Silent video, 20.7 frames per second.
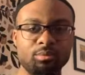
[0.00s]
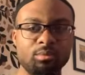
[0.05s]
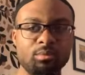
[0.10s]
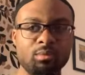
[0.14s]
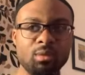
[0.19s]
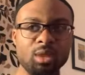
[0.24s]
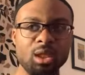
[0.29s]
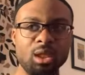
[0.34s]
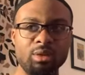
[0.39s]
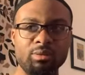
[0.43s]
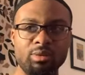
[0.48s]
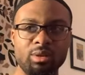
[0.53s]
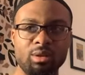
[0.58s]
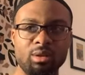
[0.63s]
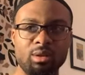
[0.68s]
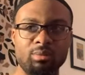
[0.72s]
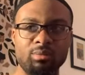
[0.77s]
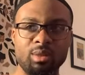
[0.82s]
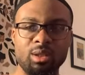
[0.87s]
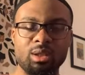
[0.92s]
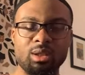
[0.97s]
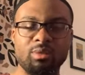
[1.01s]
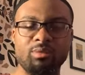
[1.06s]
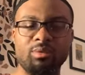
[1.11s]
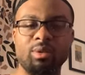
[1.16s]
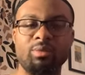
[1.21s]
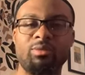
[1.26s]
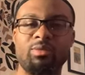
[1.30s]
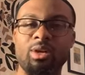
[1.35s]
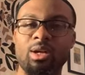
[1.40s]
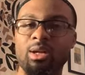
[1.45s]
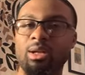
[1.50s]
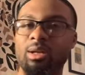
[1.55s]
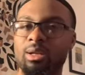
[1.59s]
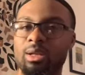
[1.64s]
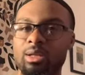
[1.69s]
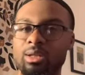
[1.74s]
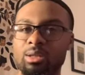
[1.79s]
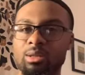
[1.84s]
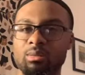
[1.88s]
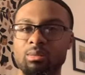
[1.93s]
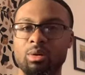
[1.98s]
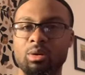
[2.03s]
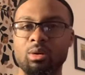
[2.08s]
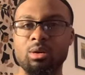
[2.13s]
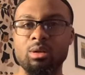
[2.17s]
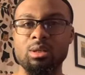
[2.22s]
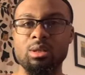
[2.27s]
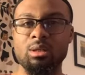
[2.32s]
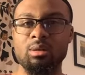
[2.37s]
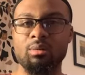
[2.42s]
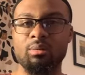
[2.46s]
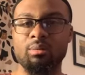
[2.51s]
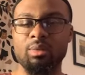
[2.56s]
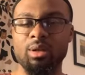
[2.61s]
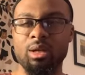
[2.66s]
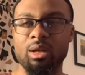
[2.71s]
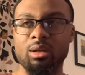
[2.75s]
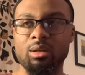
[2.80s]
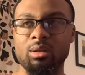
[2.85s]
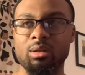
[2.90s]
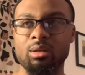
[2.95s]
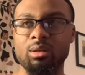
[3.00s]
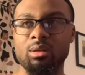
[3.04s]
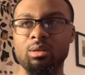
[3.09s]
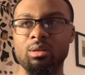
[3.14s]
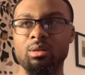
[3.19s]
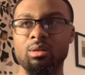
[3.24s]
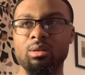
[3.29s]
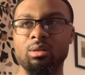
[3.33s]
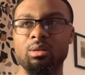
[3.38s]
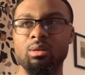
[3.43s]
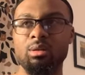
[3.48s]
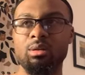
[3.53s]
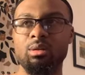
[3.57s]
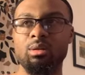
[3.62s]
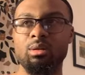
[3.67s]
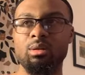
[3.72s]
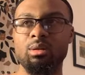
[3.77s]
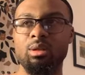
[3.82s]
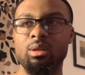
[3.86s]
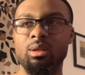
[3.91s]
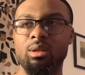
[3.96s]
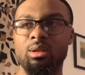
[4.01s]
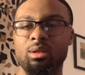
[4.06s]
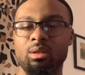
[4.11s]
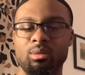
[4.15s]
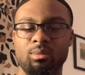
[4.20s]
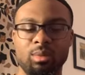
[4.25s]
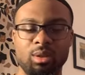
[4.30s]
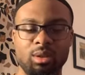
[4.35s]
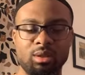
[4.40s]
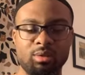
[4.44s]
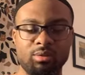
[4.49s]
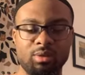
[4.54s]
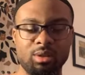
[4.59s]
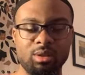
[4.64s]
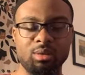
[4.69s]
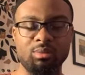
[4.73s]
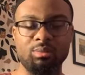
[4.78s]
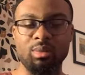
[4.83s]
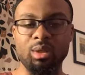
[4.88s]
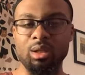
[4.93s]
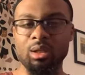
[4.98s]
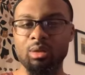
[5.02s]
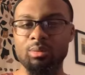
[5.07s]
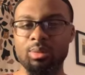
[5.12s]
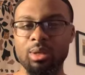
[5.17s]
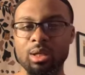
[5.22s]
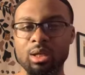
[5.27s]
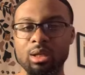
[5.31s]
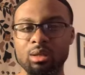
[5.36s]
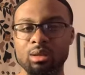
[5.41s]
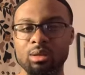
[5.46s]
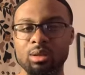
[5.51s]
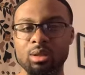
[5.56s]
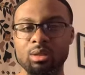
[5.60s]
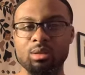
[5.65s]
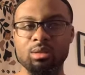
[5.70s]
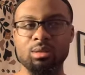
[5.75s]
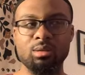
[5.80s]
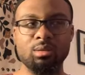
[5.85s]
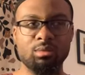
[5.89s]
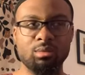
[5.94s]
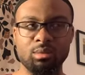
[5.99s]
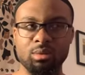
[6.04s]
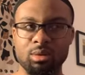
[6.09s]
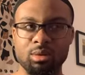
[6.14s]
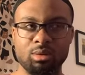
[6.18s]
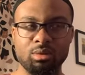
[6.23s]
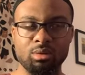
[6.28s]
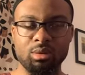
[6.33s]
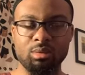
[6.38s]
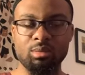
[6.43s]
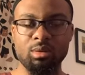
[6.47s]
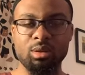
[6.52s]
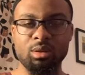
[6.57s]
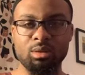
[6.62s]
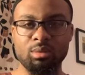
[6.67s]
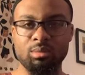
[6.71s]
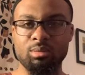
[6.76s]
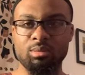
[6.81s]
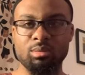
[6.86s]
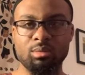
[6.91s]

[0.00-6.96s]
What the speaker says: even in the midst of them fighting against him, causing him pain, and in the midst of this immediate pain that's extremely